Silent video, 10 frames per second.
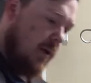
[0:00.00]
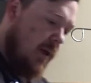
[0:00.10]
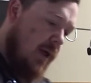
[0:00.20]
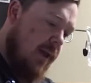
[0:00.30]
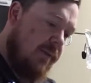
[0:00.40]

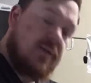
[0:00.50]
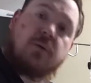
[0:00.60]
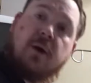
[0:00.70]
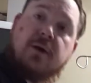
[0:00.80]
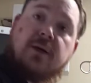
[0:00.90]
At this
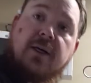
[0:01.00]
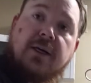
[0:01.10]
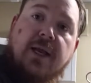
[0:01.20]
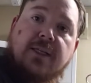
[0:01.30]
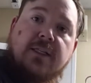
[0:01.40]
point, you can
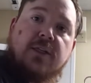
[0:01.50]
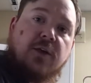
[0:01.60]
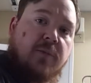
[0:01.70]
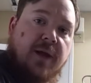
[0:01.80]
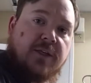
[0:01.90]
connect it to your
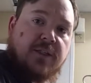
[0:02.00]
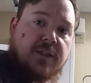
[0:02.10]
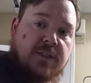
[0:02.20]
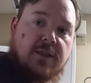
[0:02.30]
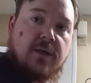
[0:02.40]

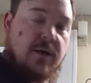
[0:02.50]
patient's